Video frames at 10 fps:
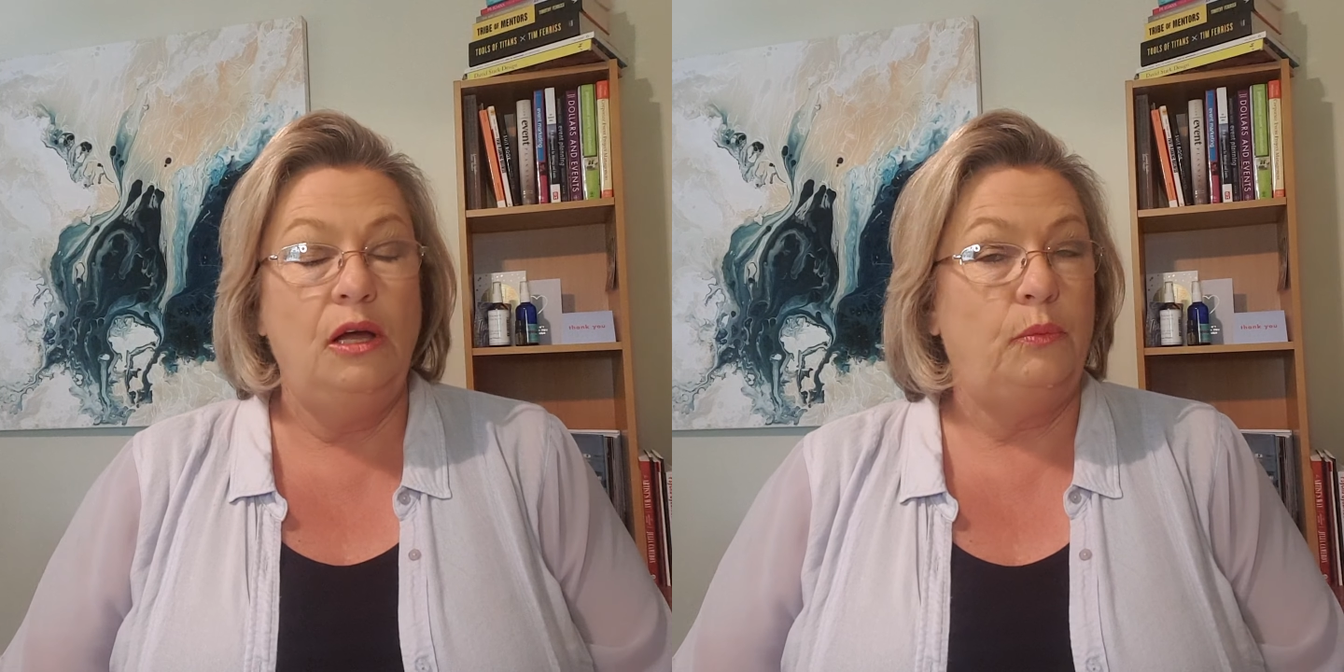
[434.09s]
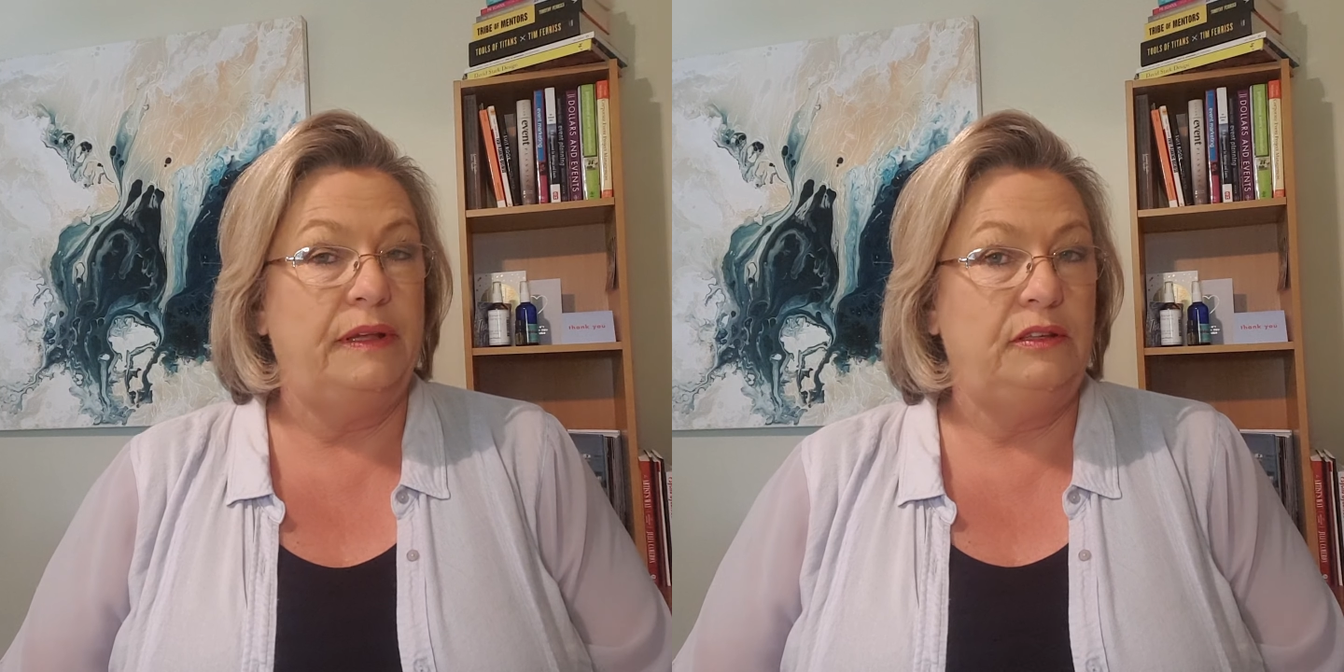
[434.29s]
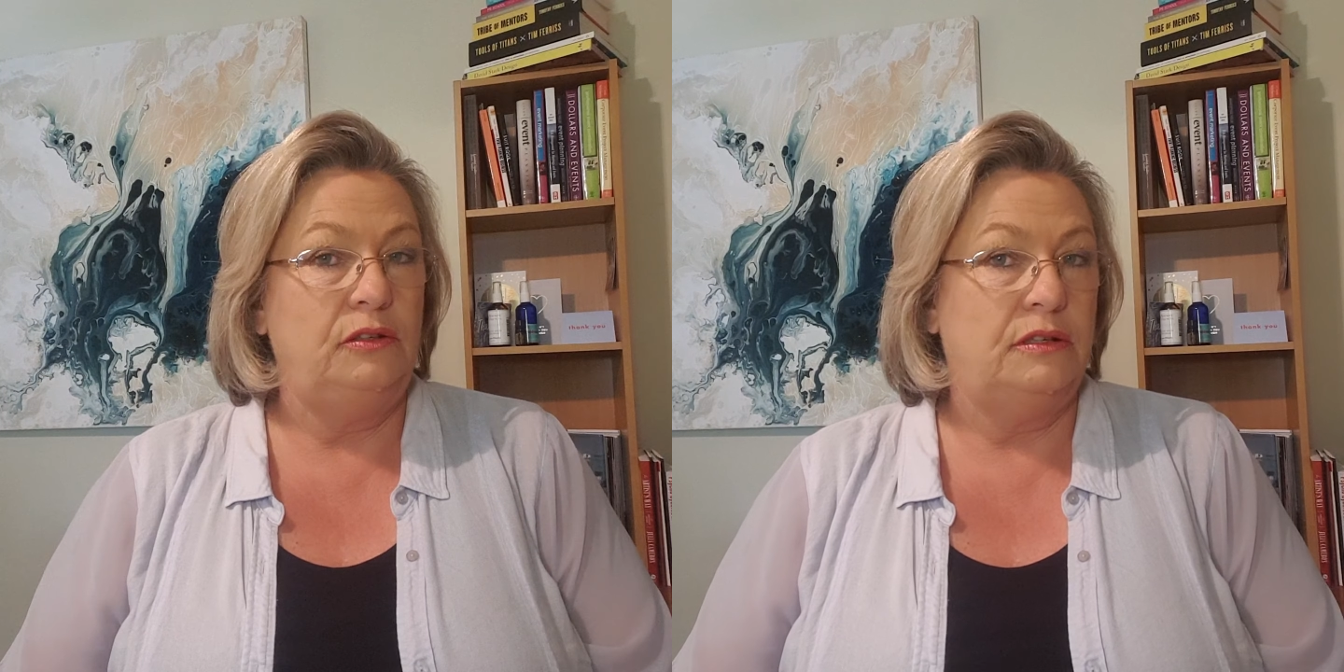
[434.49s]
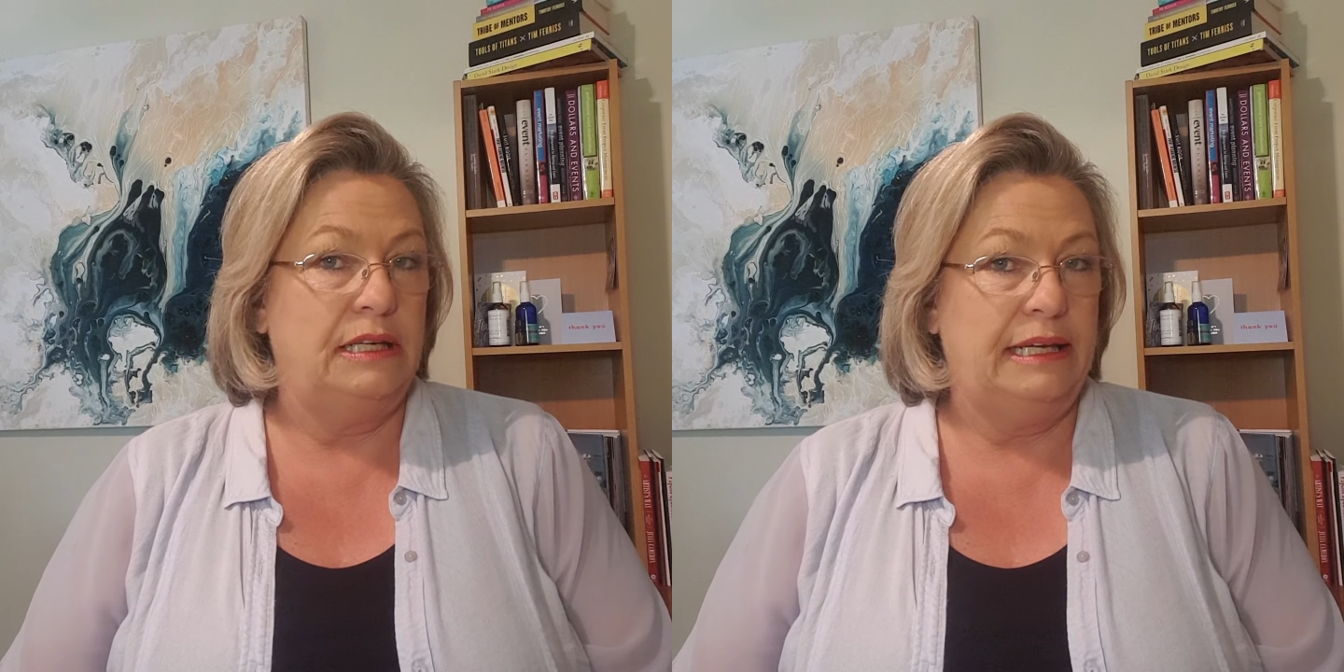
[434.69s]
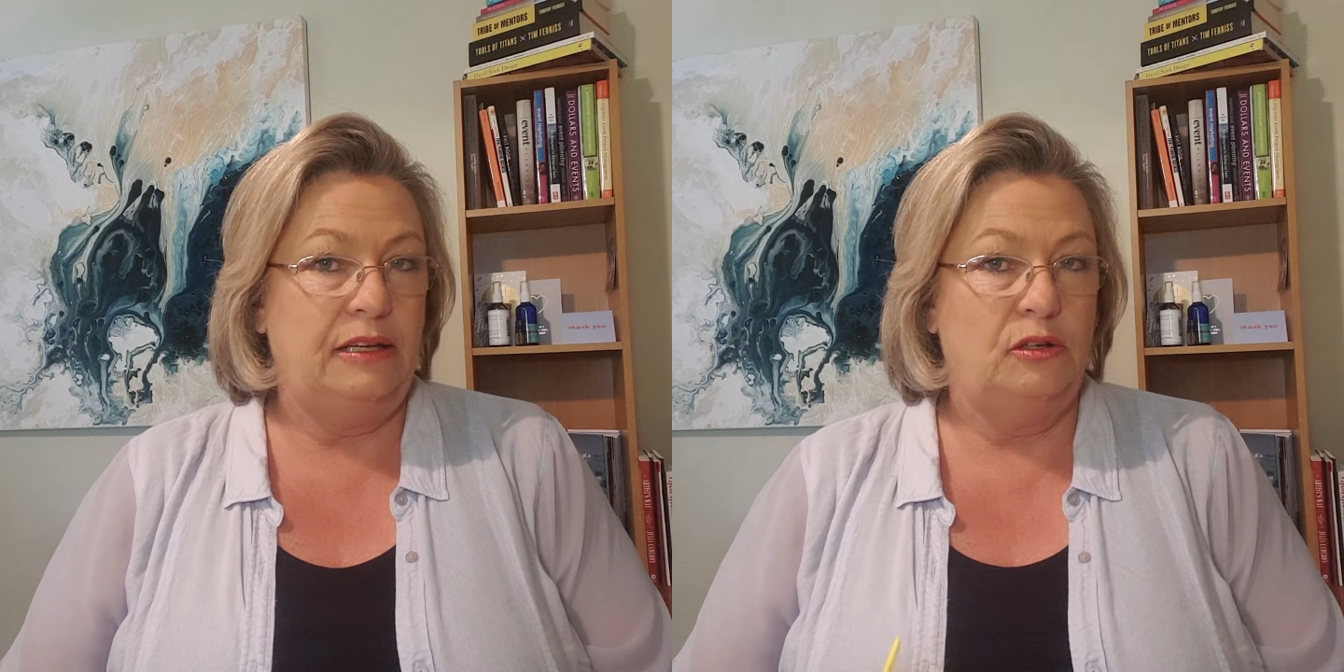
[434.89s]
whether you can
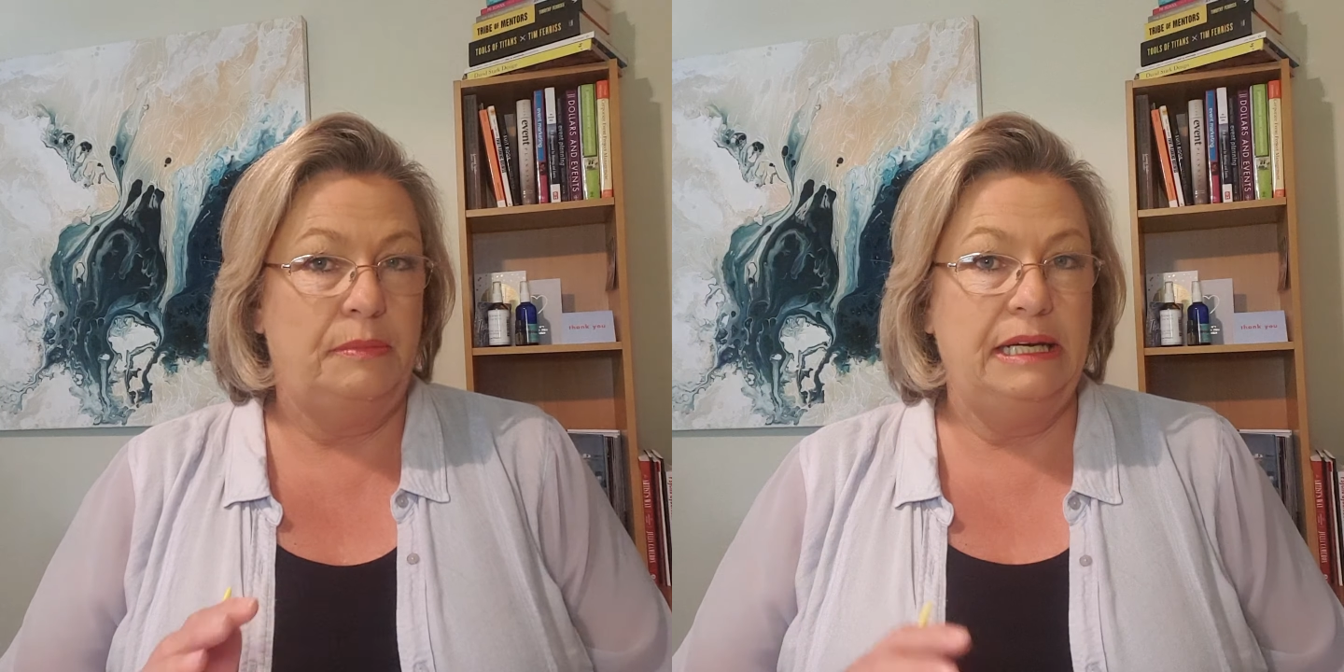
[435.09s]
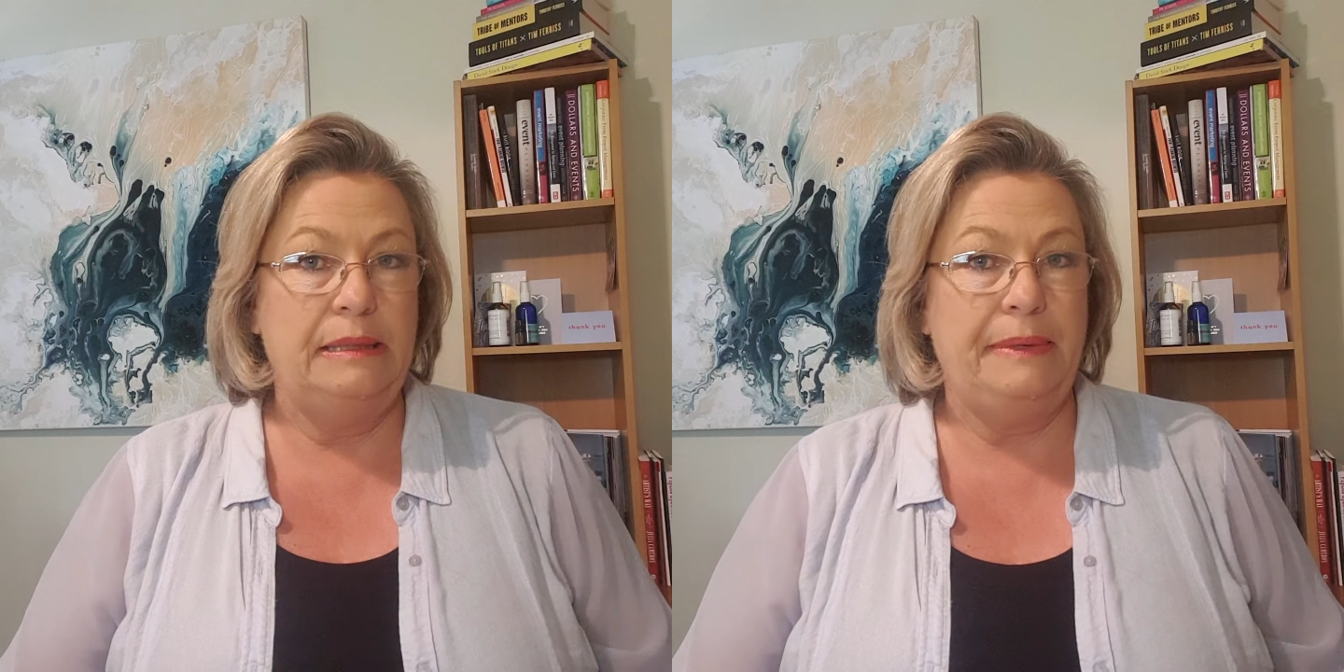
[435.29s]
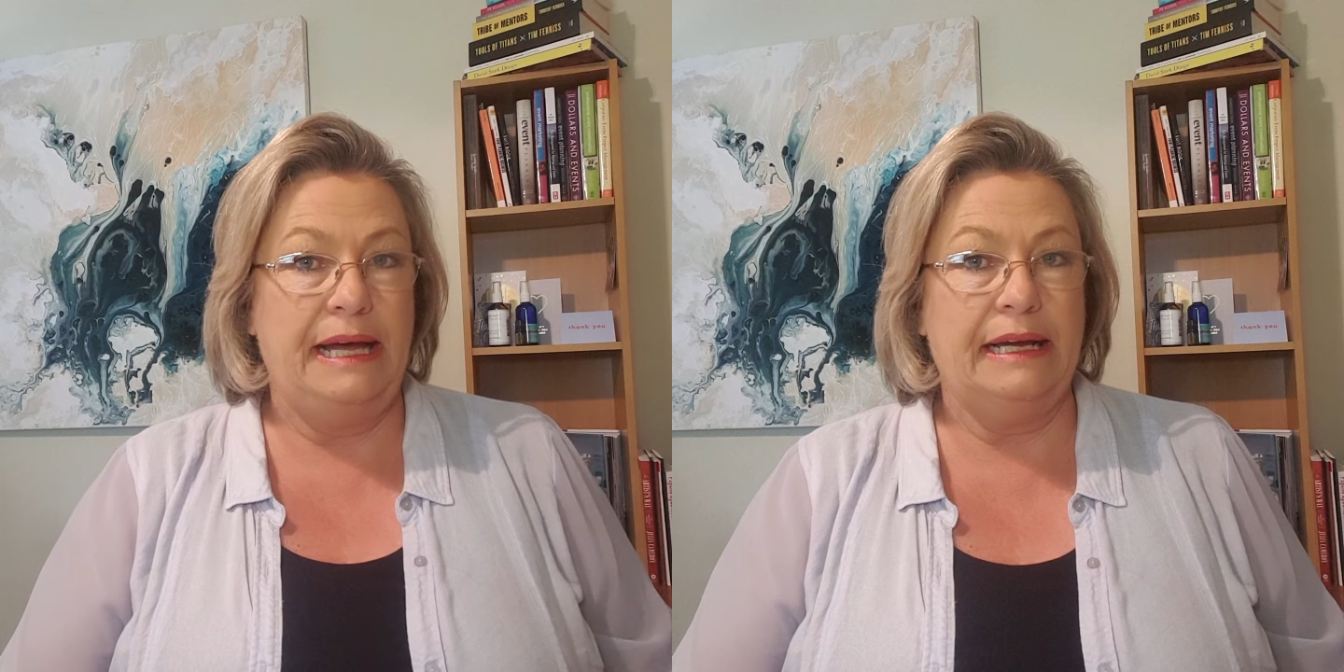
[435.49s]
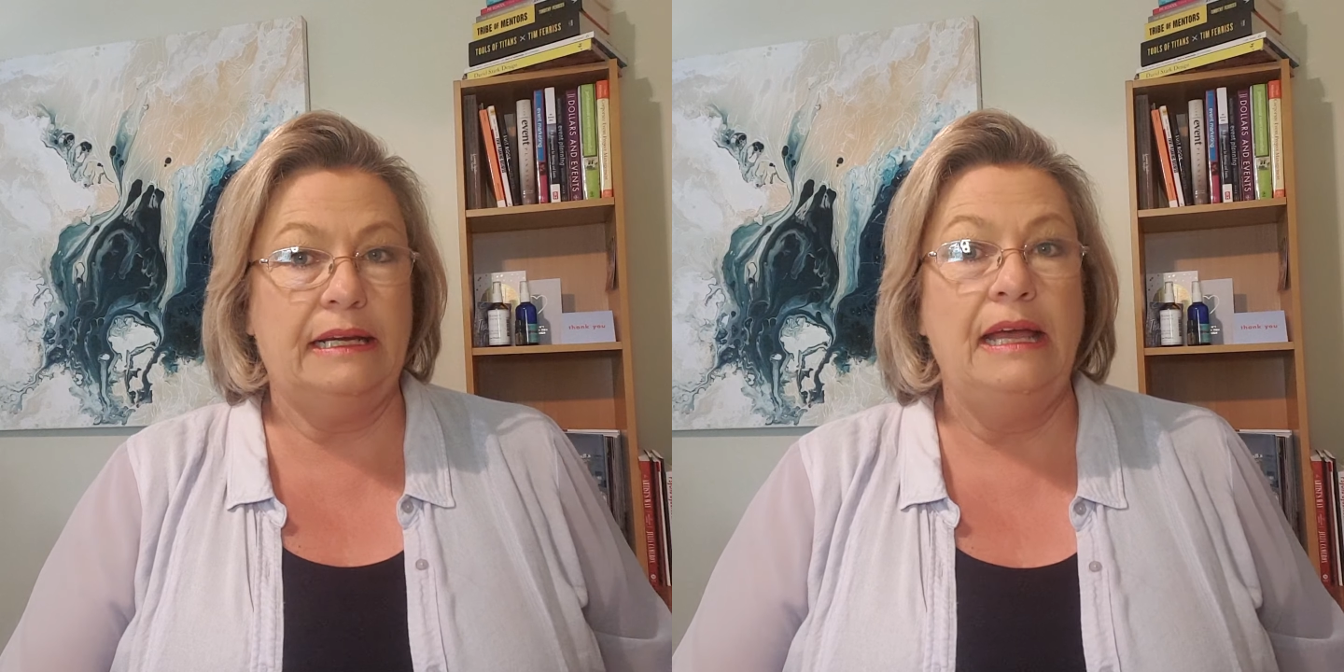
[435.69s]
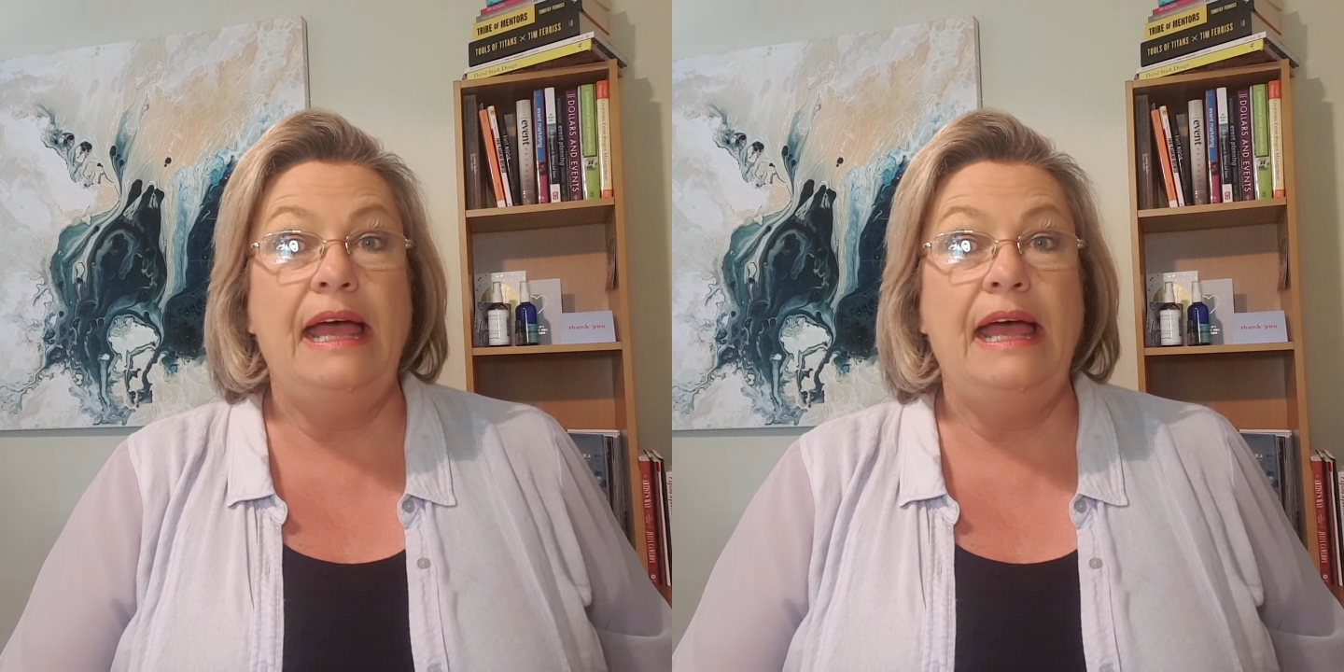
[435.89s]
get your money back,